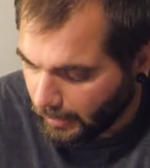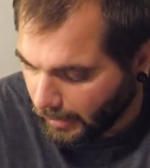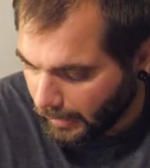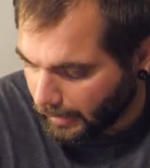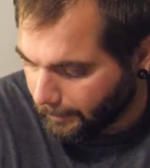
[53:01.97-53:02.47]

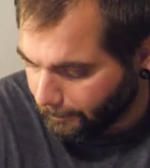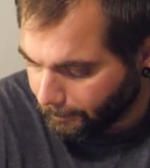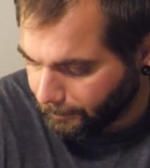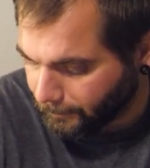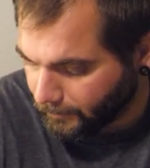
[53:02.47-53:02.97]

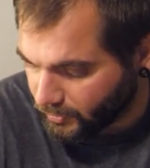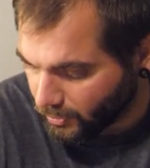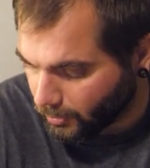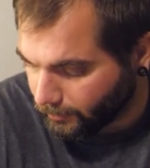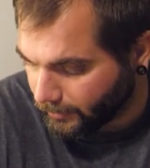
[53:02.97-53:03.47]
Um,
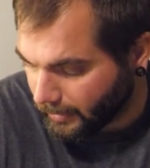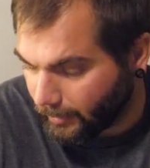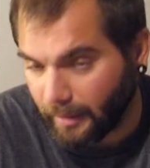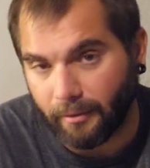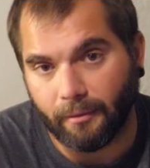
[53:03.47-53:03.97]
so
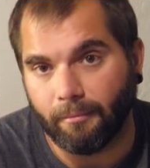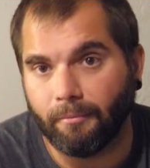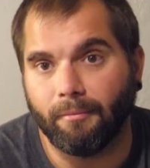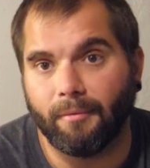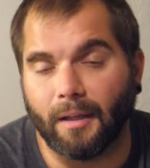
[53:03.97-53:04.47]
anyway,
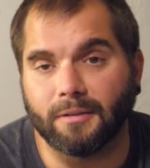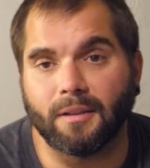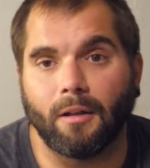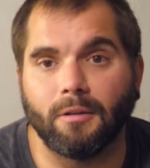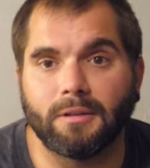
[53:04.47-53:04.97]
that was the
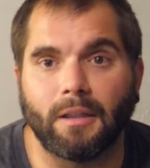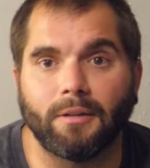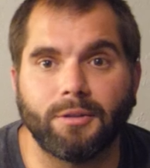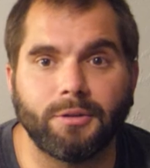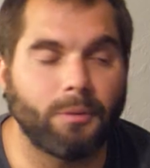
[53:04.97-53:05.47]
clothes that I
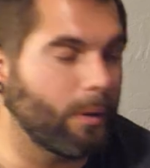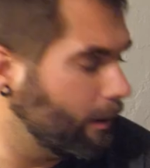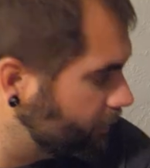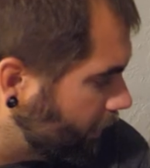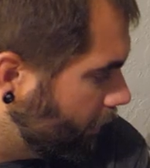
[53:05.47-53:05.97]
was using while
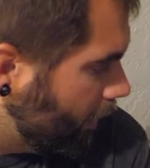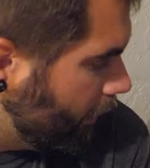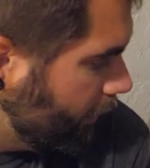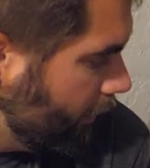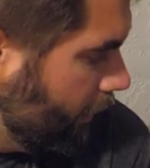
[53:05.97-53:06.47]
I was elk hunting.